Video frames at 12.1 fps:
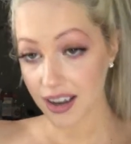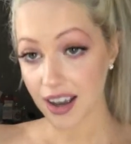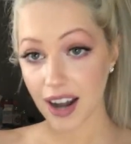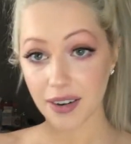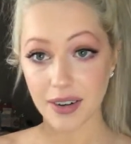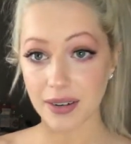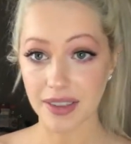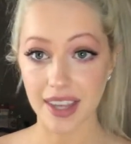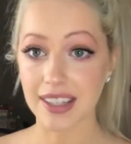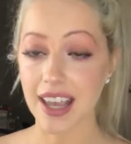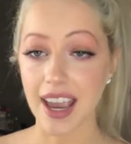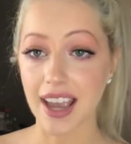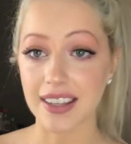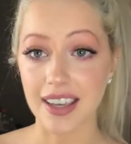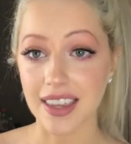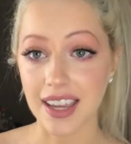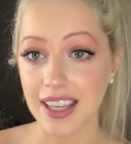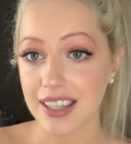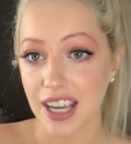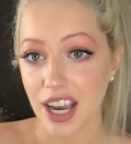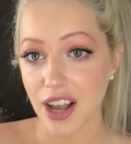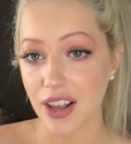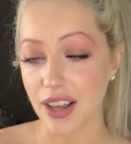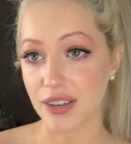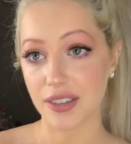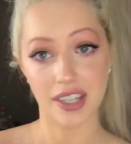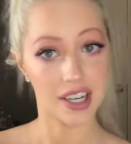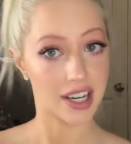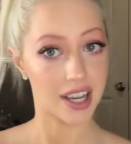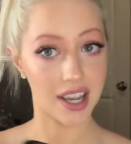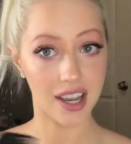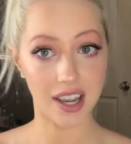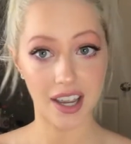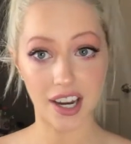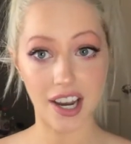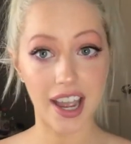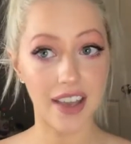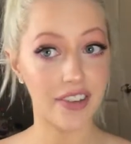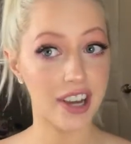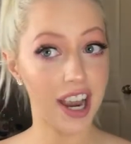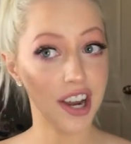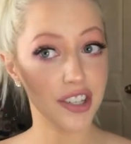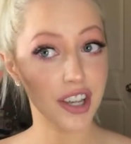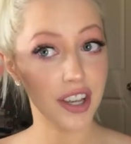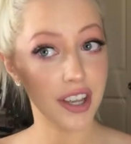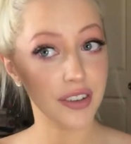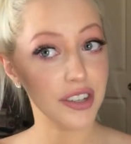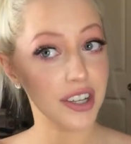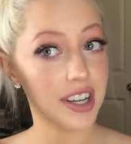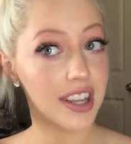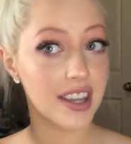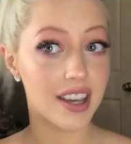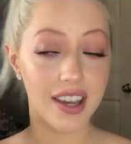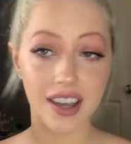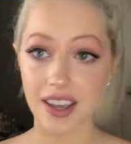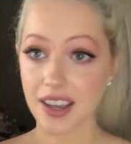I don't know what the saying is. I think it's closer to, if your hair is closer to the